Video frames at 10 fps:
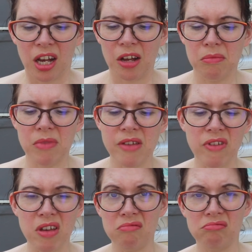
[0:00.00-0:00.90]
um,
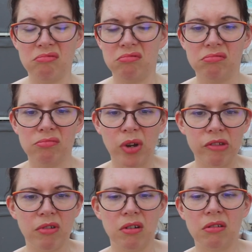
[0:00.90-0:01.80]
if it
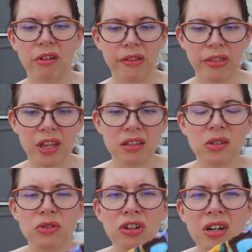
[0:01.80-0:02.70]
went wrong or anything.
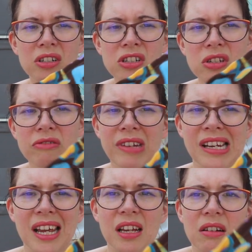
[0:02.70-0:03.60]
So I was trying to do a
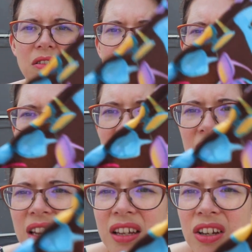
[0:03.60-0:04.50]
v-neck on
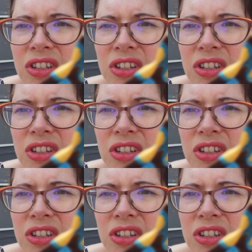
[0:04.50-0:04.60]
a